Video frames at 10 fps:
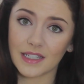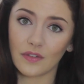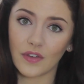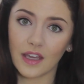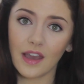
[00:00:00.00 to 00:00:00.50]

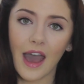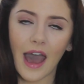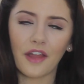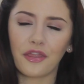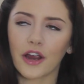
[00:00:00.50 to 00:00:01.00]
TV,
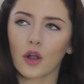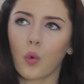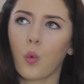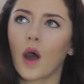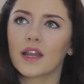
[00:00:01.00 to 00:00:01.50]
and their
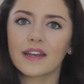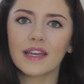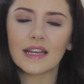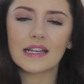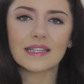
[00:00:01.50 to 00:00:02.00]

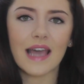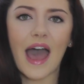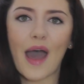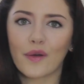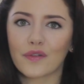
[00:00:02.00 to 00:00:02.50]
quality is
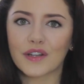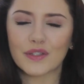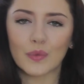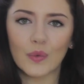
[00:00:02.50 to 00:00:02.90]
out of this